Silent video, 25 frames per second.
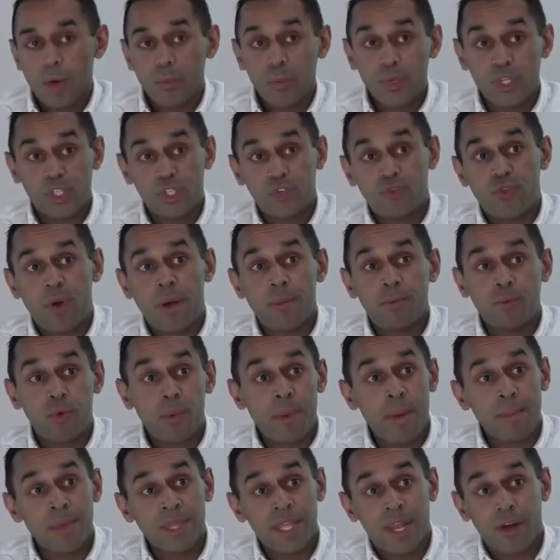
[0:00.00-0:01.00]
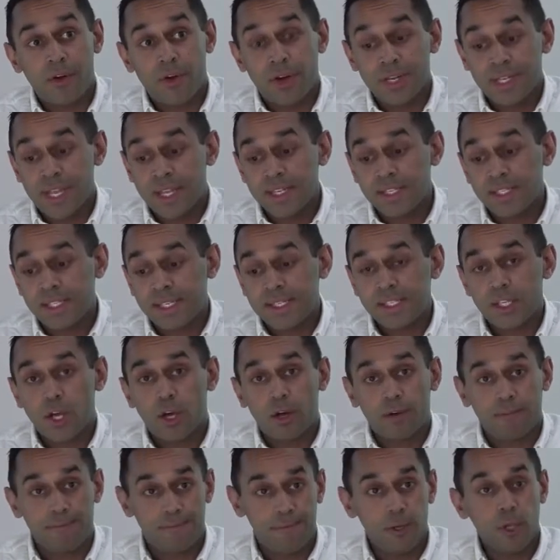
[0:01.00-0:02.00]
We should remember that our identities
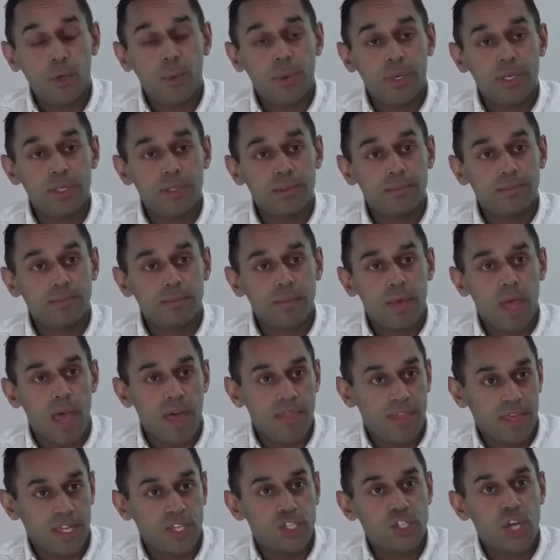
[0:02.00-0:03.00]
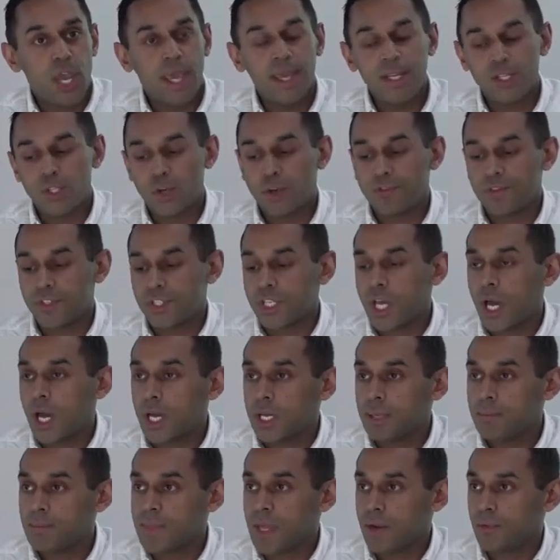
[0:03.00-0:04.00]
are fluid and they change over
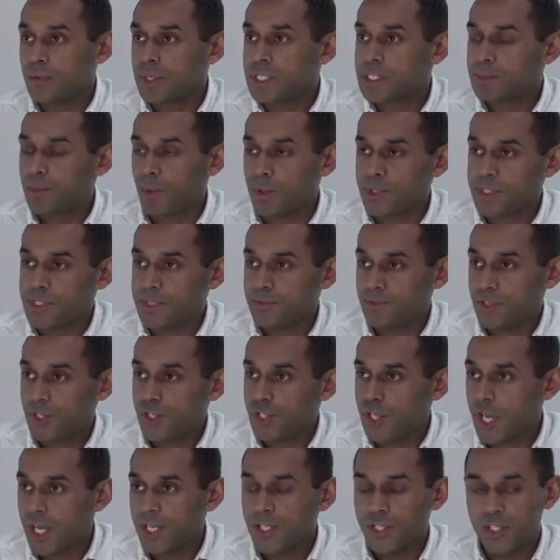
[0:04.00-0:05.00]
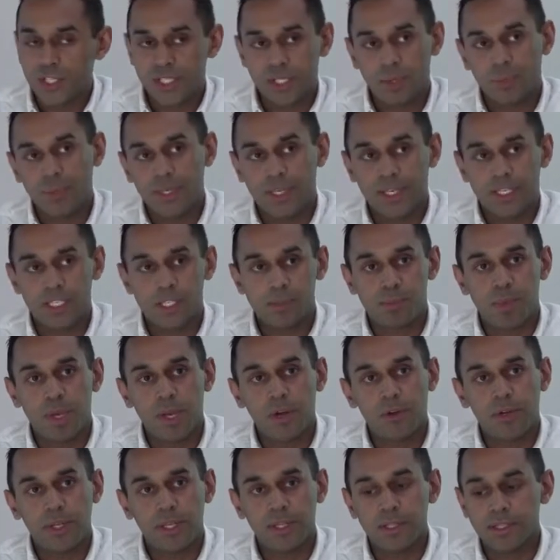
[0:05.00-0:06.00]
time. They're responsive to changes that we
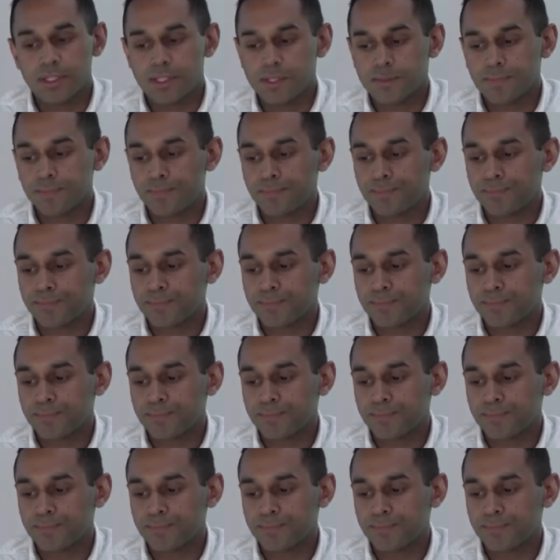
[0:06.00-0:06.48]
experience.